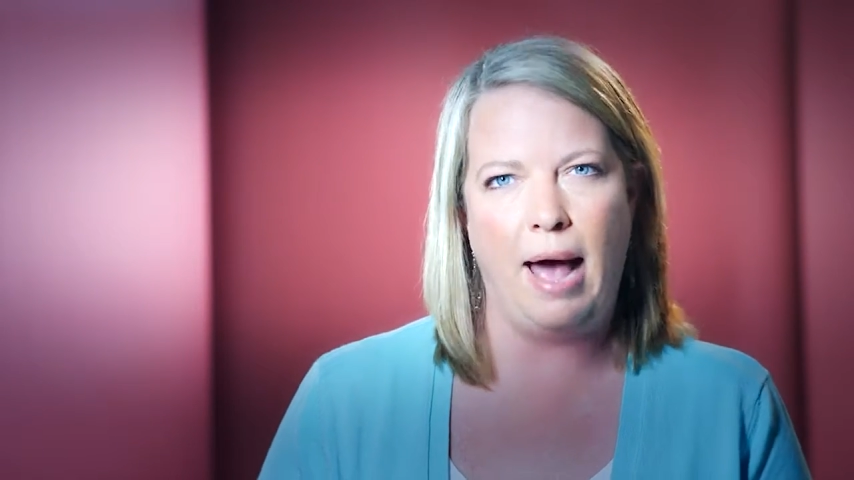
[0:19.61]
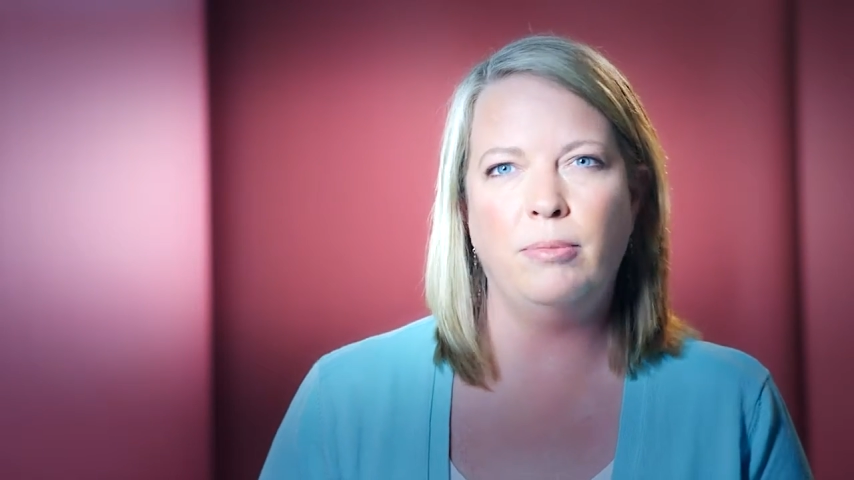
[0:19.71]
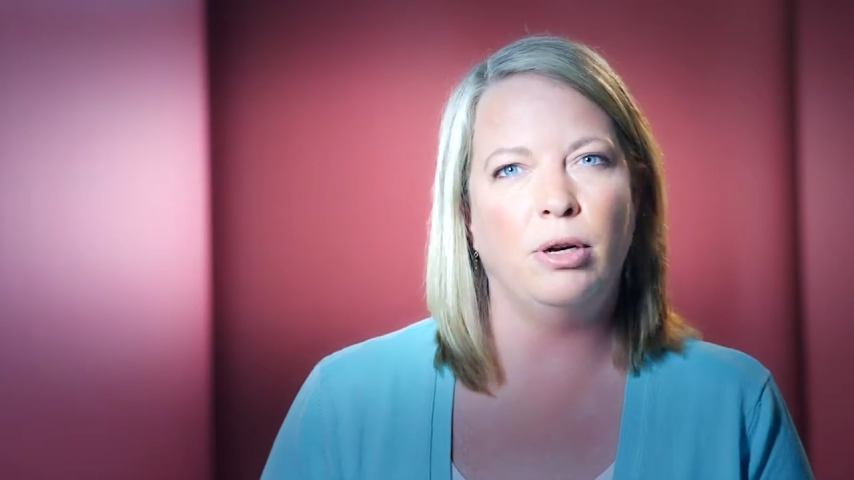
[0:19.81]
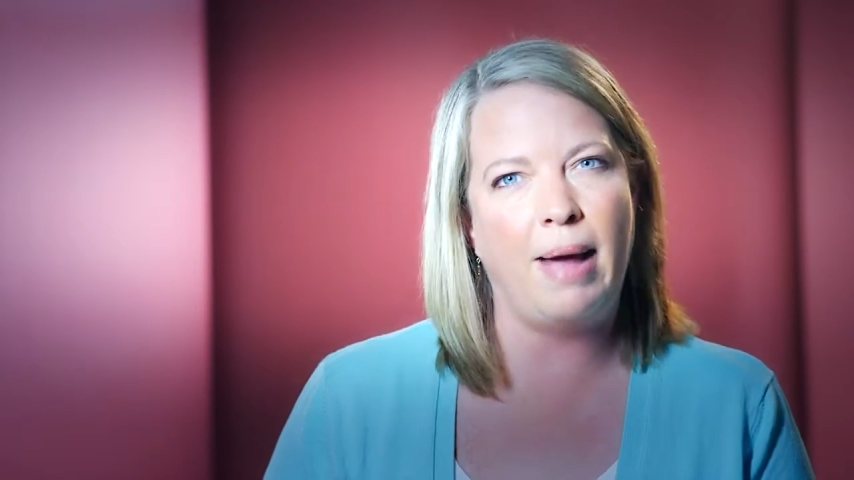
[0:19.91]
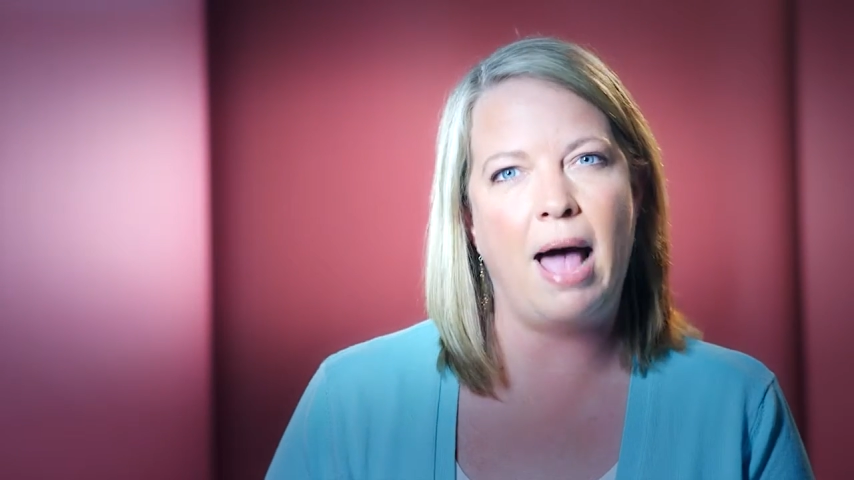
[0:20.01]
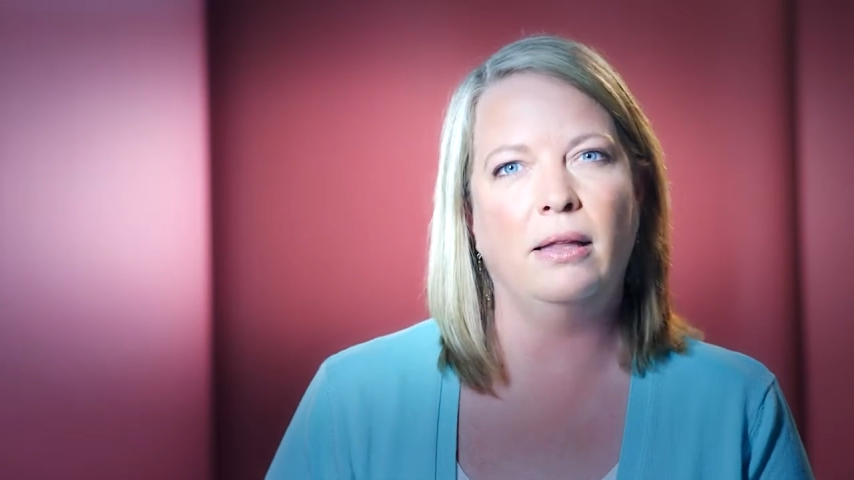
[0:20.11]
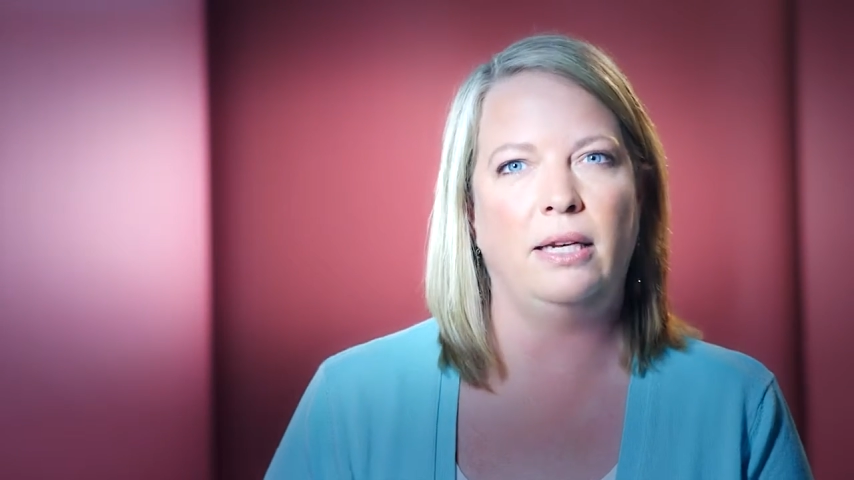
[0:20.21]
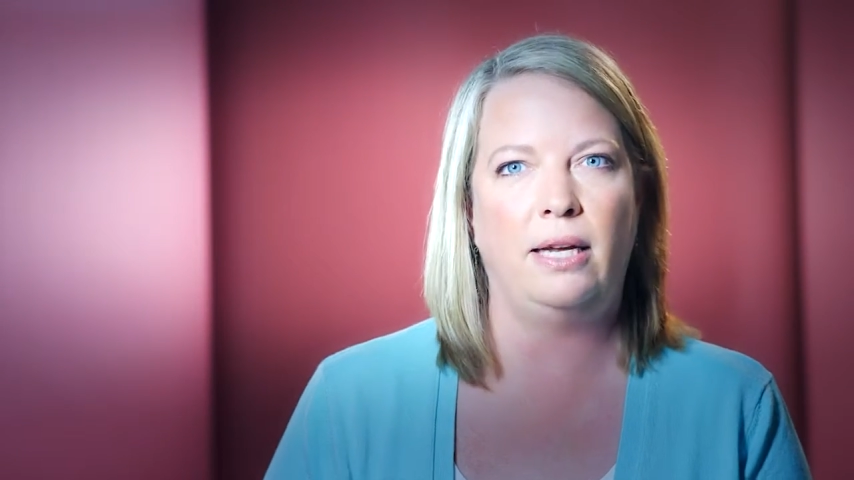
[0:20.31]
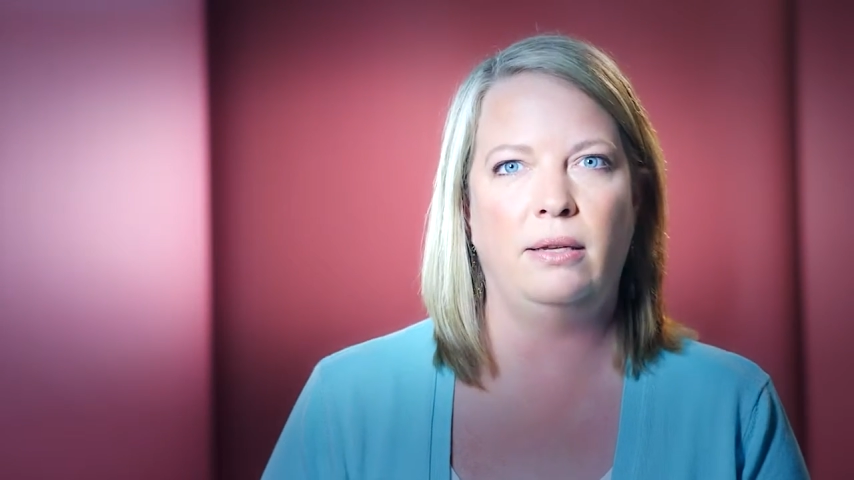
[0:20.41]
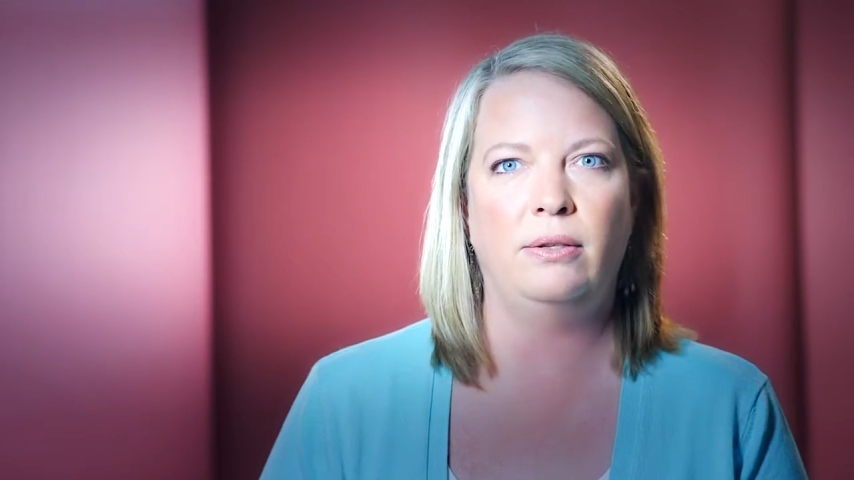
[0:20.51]

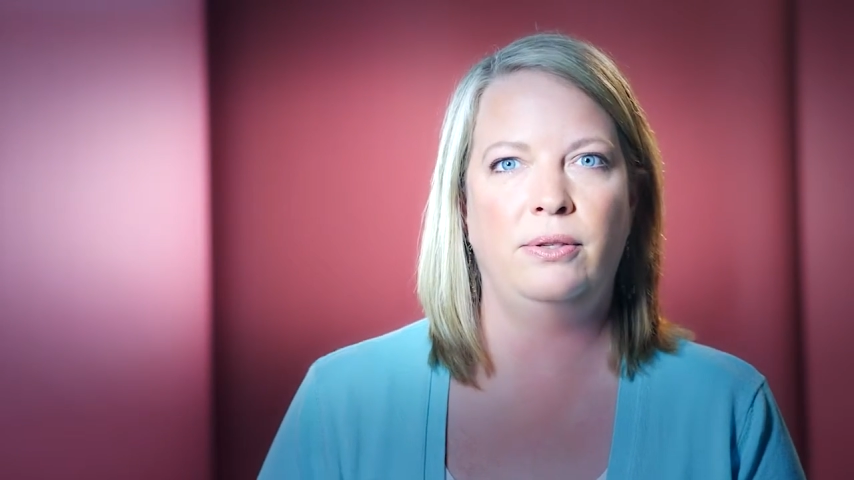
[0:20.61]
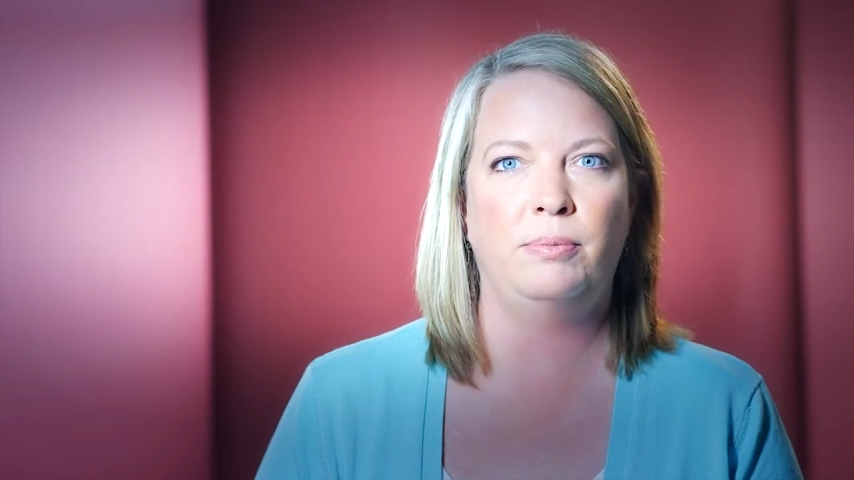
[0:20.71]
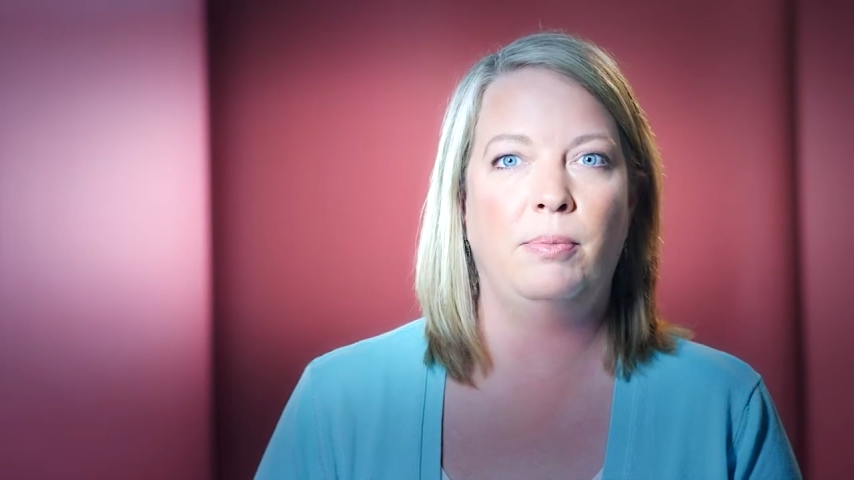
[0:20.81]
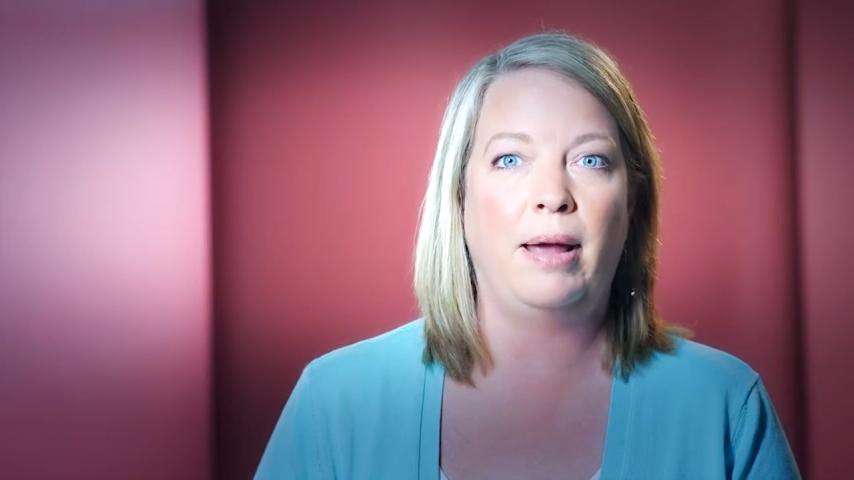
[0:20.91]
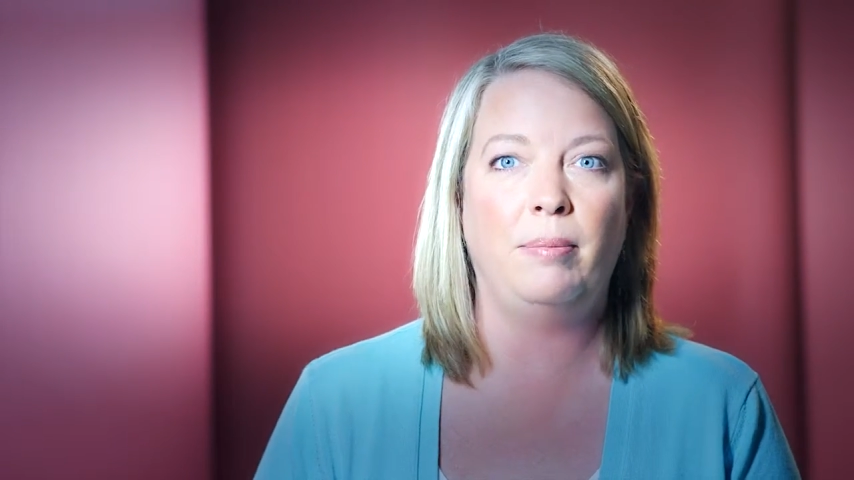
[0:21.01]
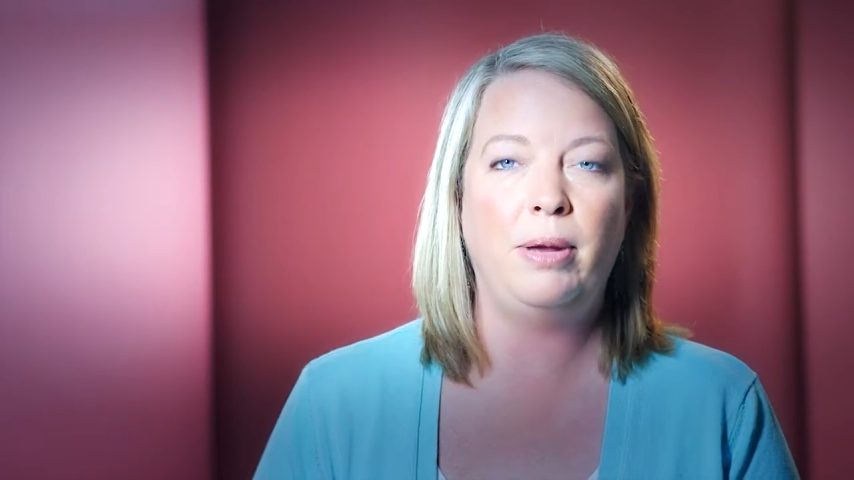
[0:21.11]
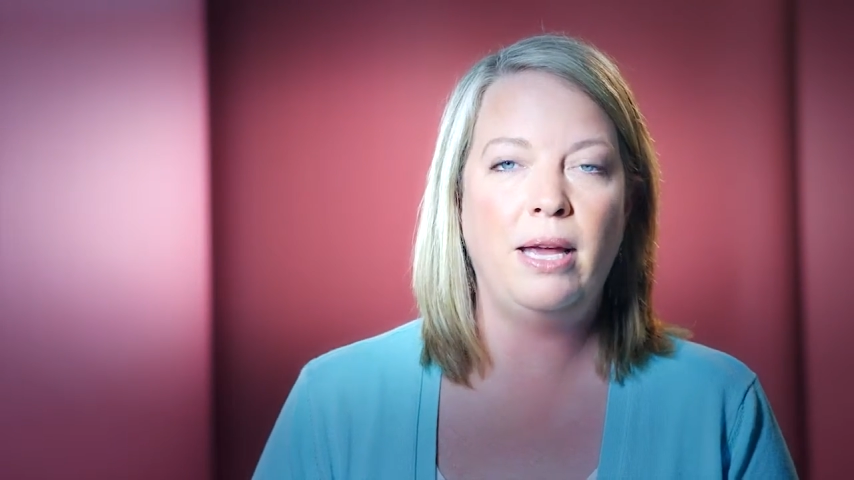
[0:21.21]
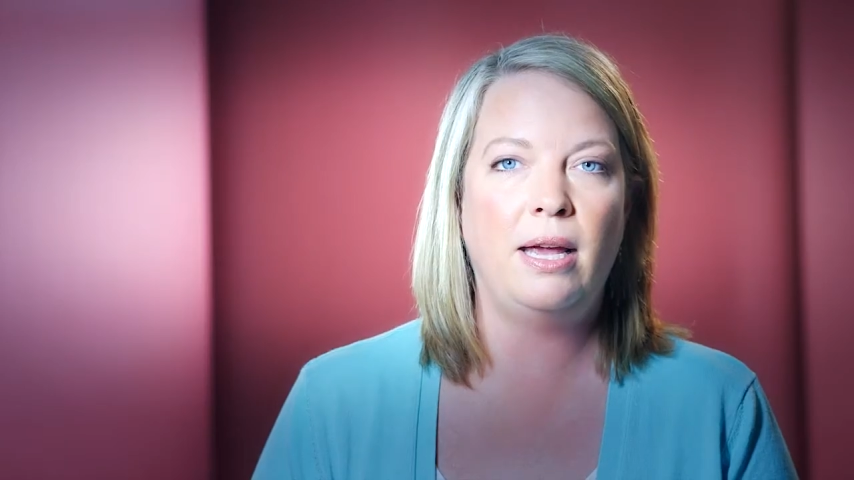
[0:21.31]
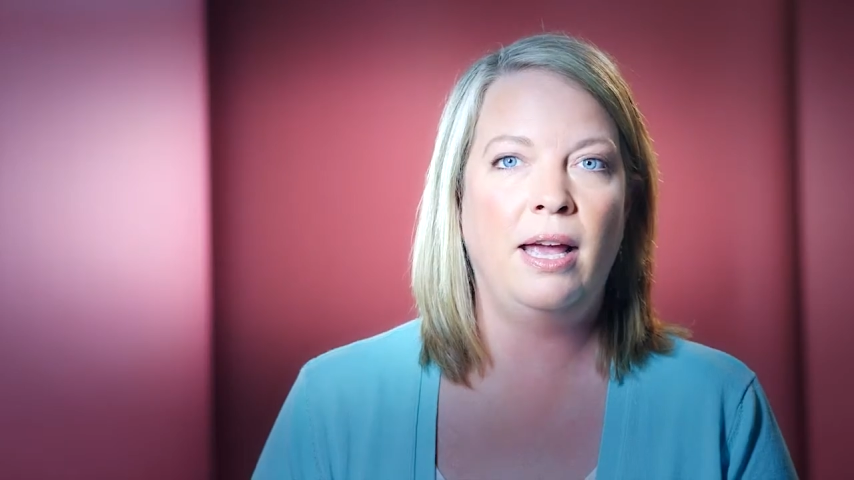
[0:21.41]
abnormalities might be,